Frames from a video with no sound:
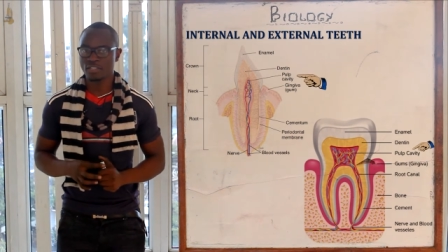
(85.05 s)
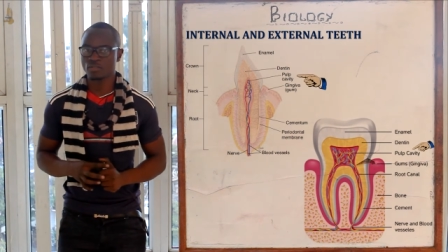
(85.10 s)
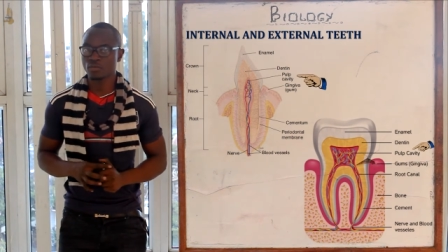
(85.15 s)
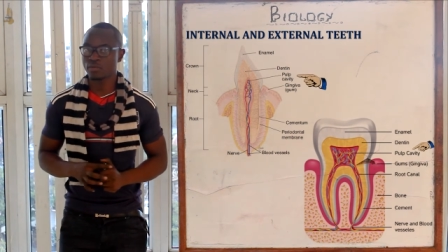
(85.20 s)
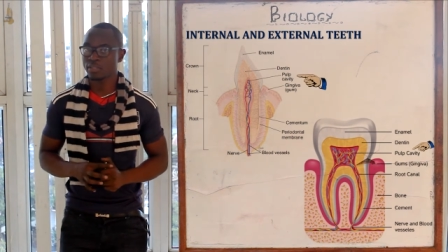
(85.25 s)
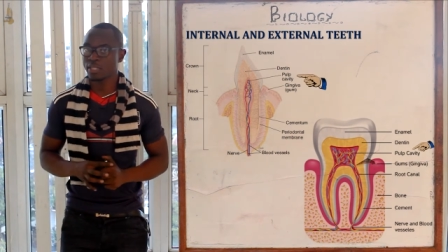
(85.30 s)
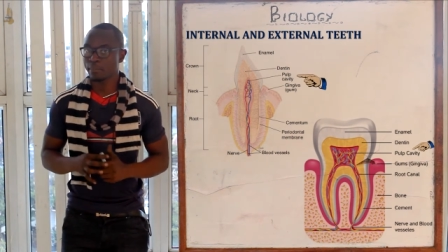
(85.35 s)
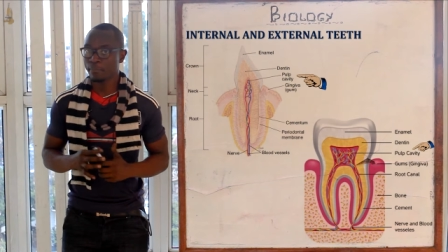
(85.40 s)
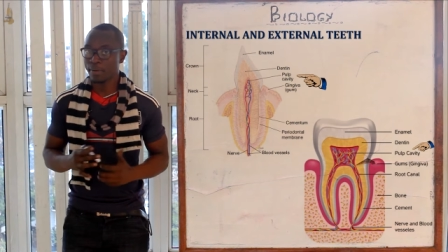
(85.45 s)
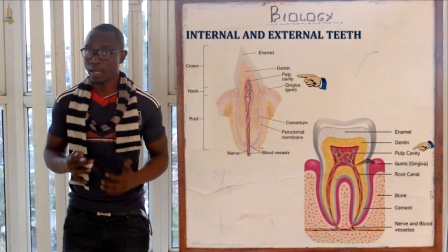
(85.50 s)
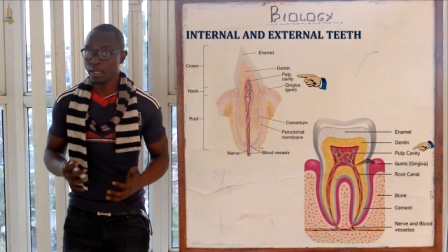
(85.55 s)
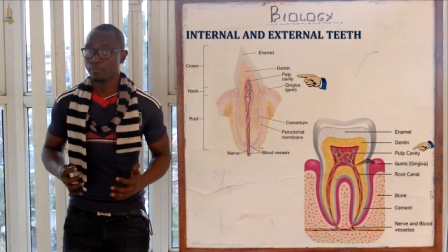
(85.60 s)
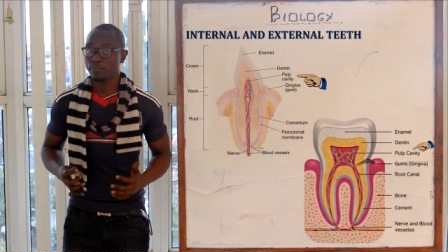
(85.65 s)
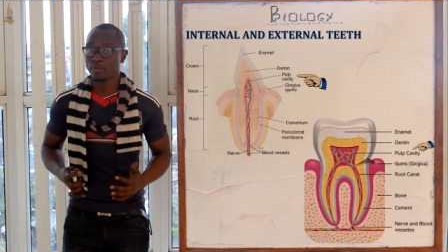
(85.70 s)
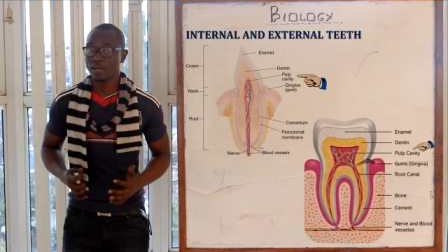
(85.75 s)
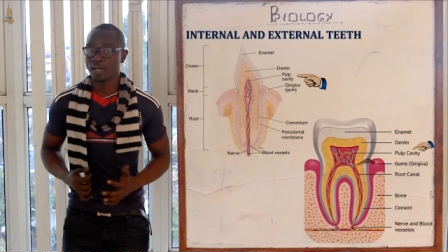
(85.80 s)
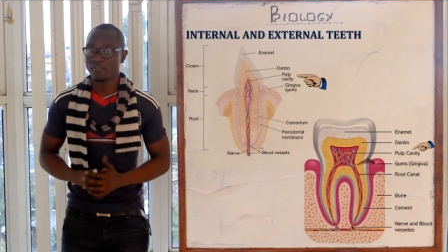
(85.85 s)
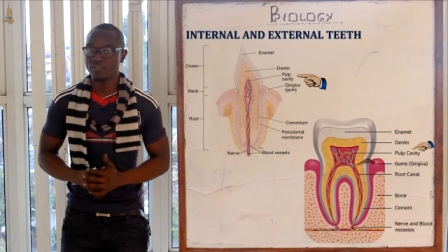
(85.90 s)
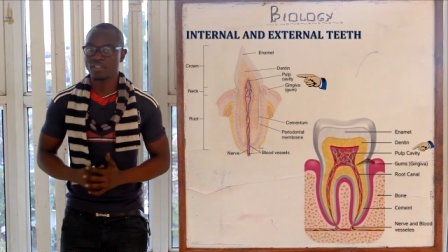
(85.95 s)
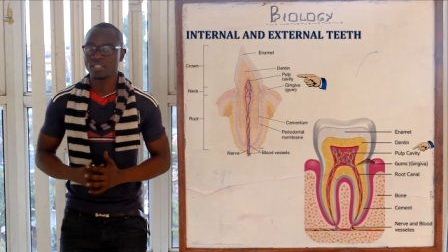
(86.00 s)
So the
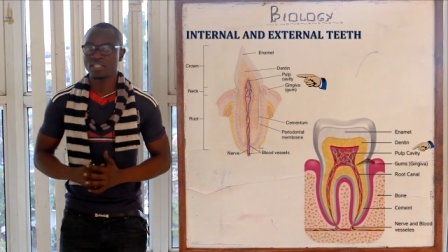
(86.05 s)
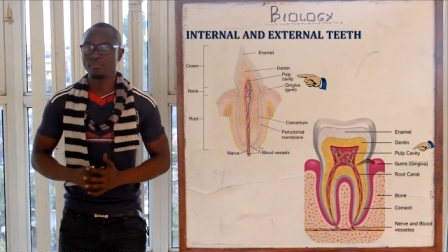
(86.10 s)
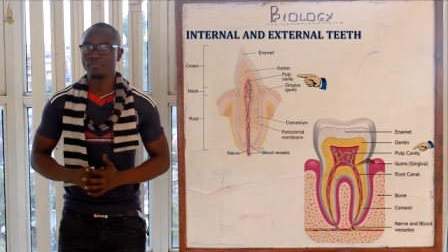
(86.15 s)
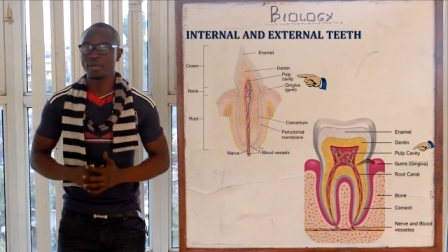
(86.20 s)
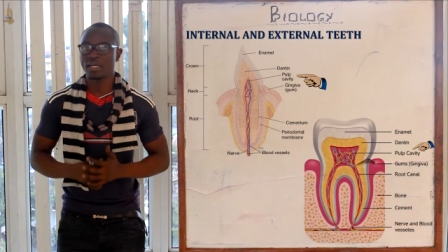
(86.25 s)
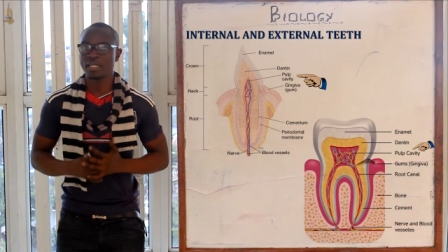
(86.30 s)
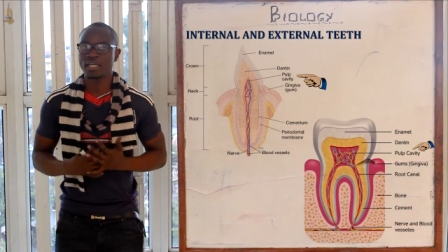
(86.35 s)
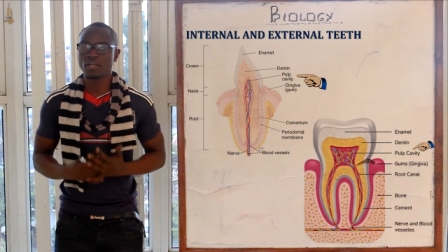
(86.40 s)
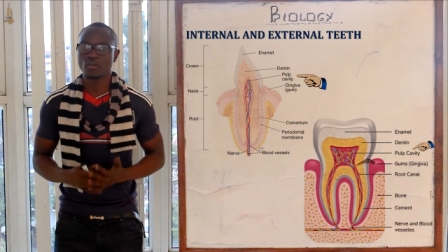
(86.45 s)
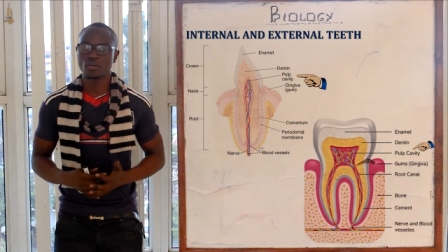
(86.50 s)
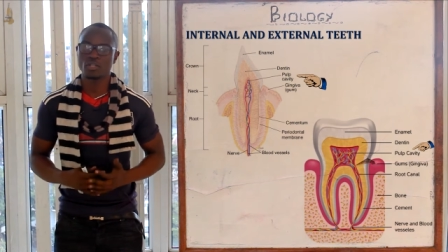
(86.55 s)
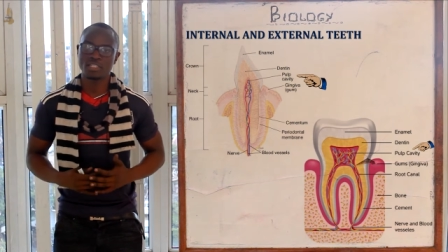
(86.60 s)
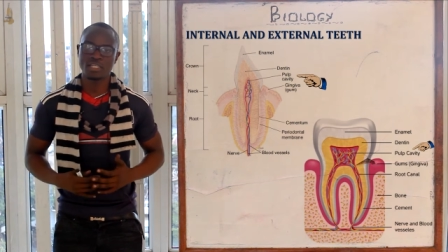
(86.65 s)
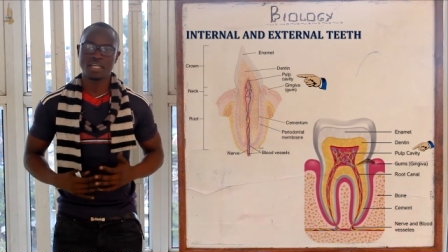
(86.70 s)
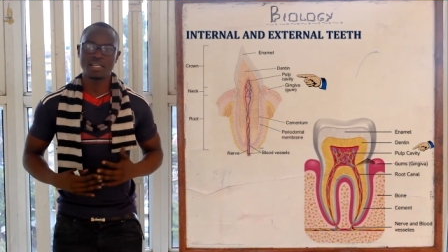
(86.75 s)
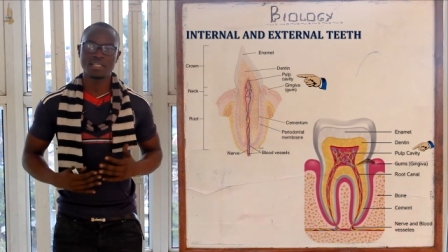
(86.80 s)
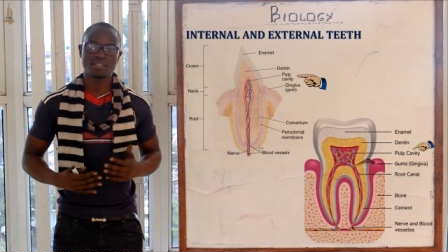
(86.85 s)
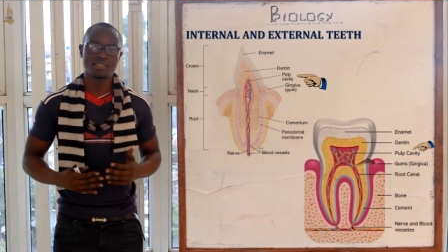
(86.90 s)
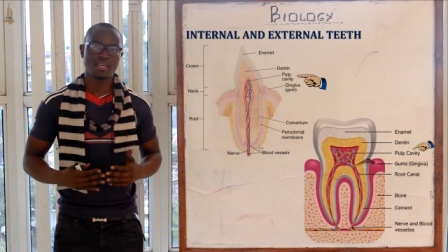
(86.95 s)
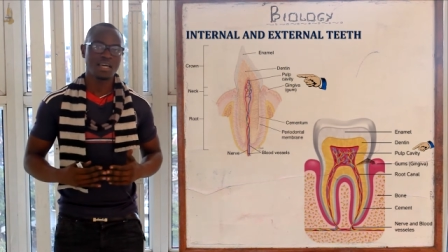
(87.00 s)
pulp cavity mainly
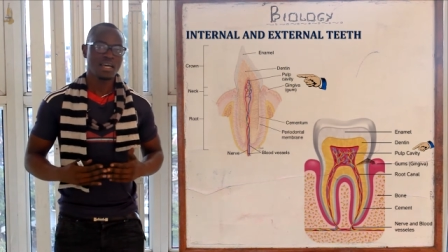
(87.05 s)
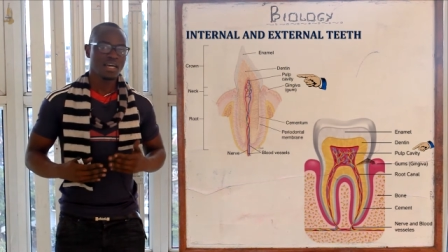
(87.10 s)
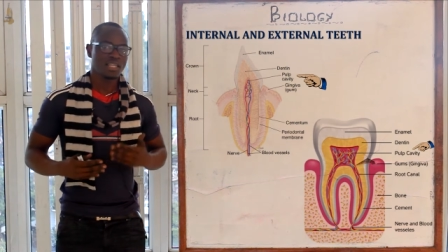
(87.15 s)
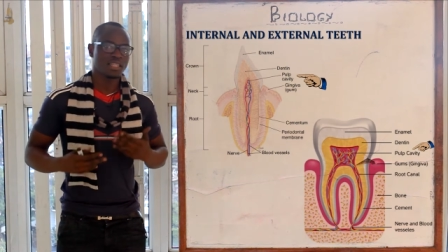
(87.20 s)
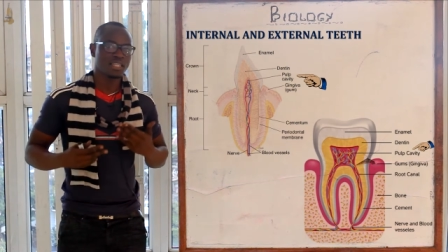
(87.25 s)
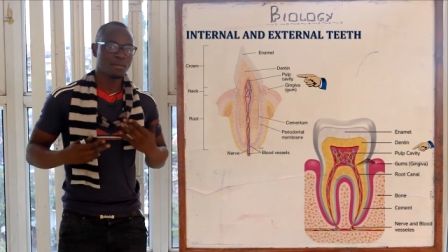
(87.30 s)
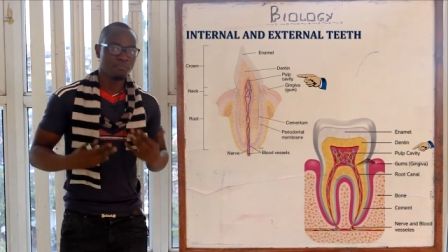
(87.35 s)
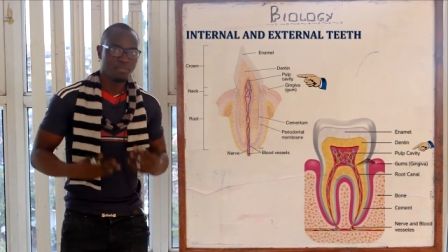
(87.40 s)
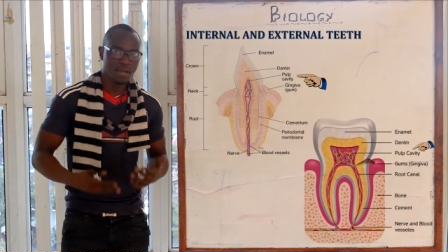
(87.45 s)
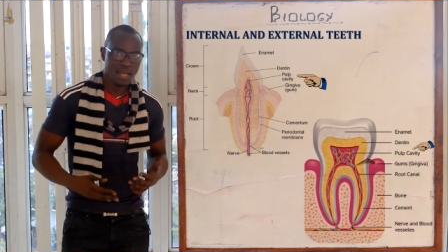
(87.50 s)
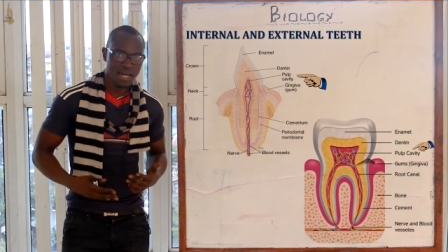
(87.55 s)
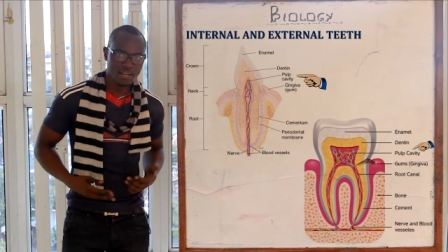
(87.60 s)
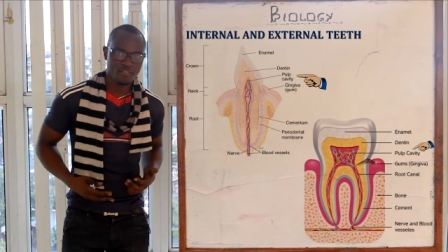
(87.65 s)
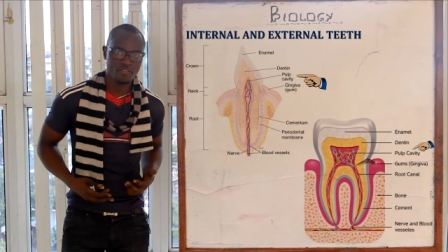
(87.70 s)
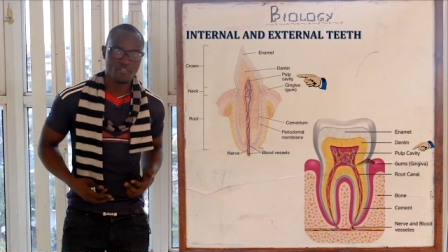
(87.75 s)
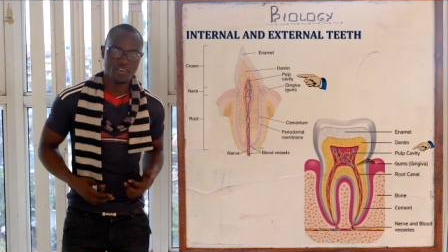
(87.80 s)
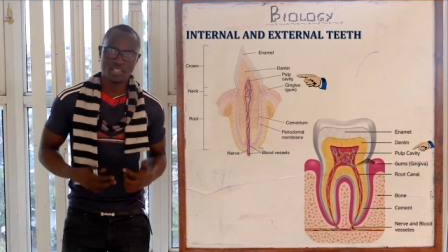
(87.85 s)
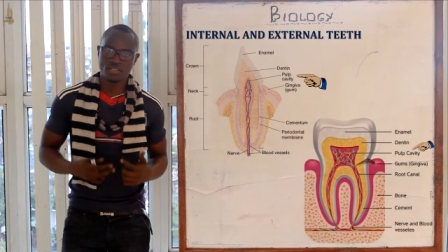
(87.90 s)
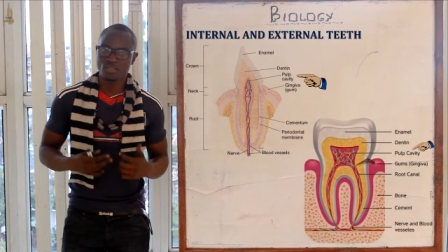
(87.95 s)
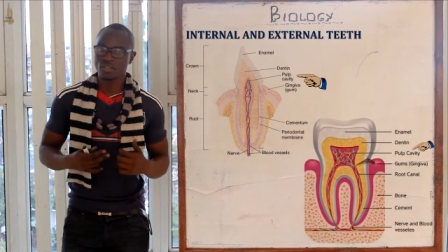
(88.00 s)
contains the
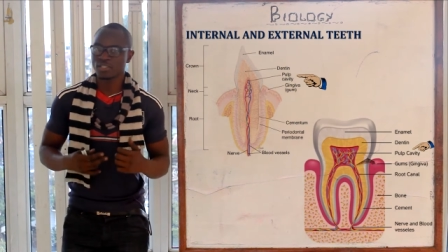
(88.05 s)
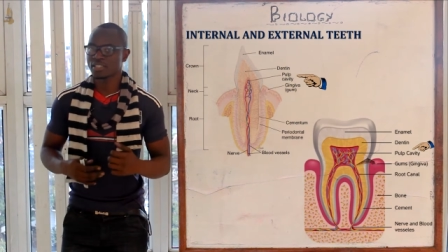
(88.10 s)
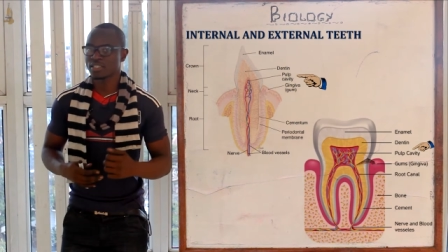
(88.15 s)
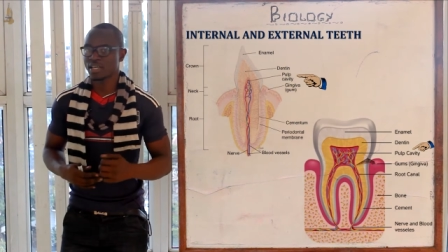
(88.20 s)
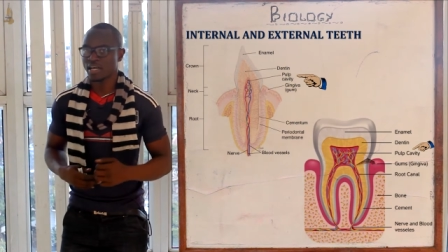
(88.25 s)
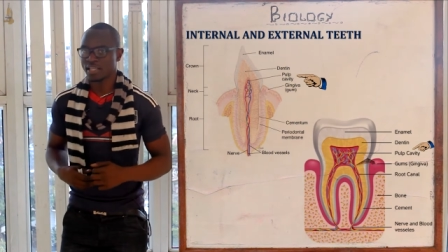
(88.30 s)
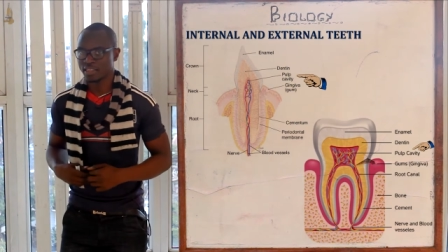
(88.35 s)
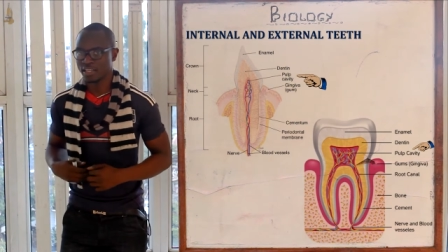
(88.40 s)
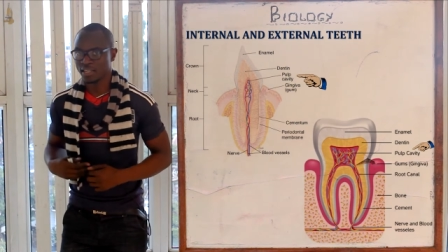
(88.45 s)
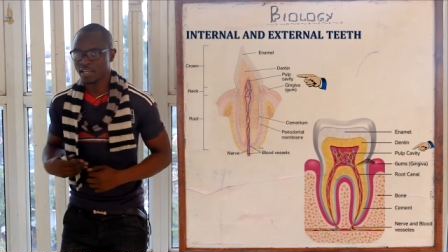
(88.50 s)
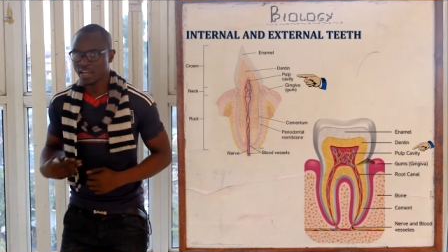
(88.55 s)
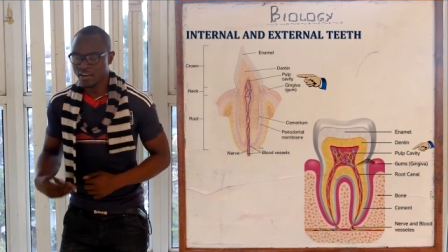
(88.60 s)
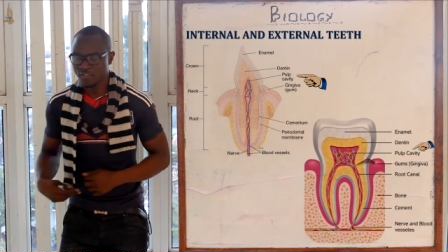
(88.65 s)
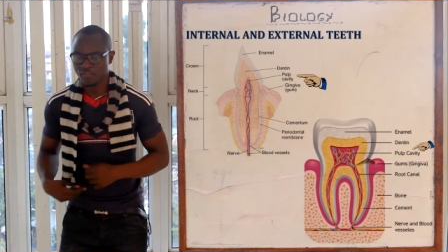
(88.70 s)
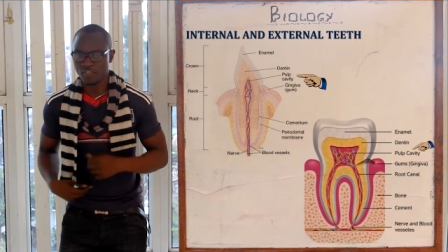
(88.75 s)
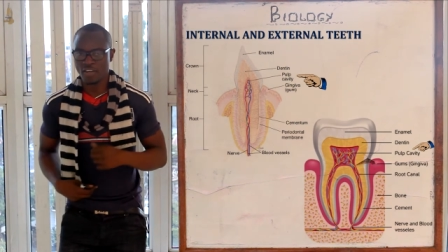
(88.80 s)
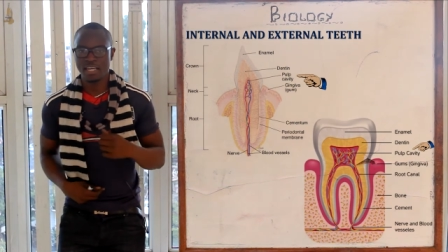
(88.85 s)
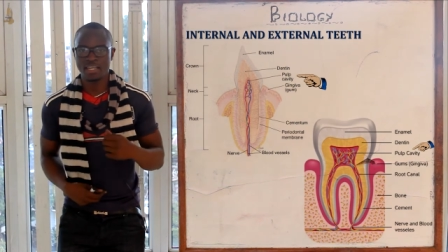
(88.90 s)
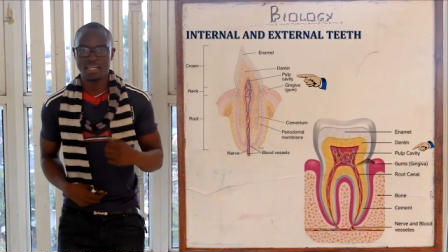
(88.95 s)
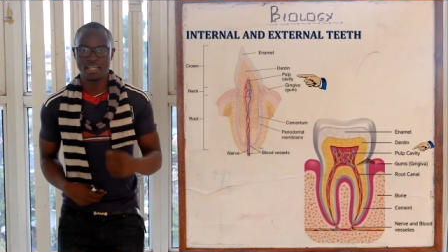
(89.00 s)
blood vessels and the
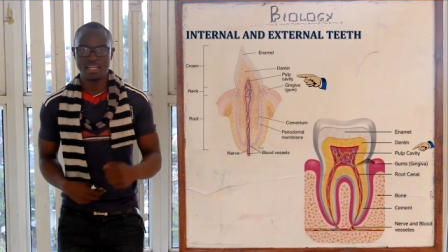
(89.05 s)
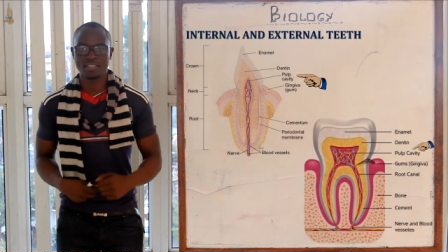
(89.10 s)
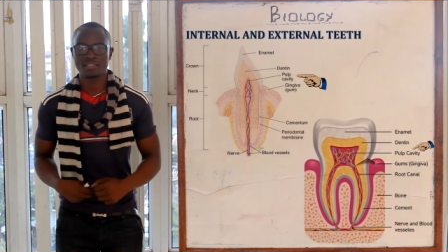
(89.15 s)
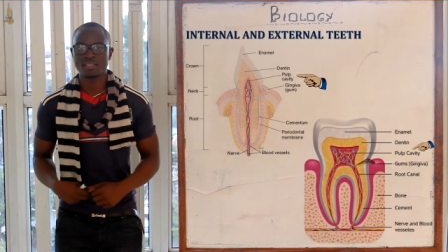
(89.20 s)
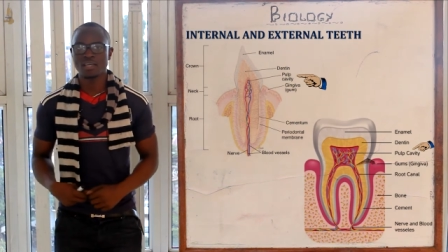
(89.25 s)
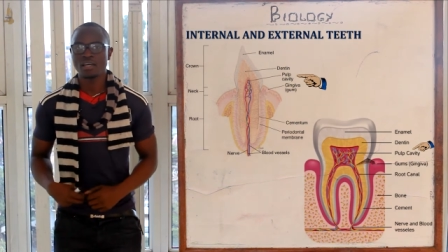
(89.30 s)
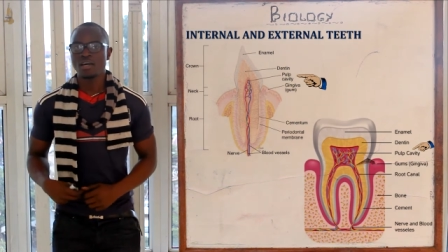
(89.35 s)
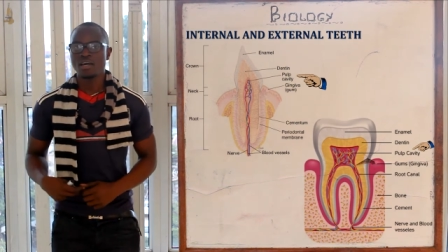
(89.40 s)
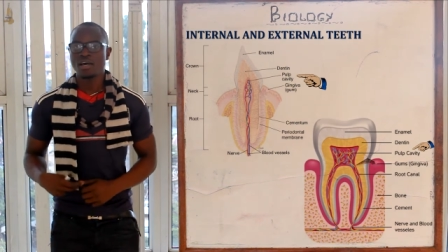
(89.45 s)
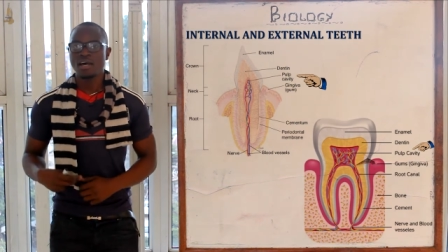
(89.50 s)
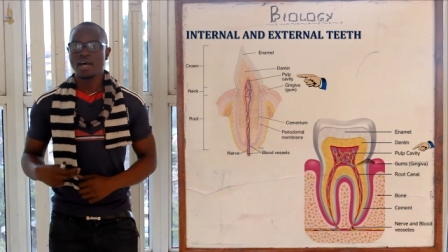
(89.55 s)
nerve endings.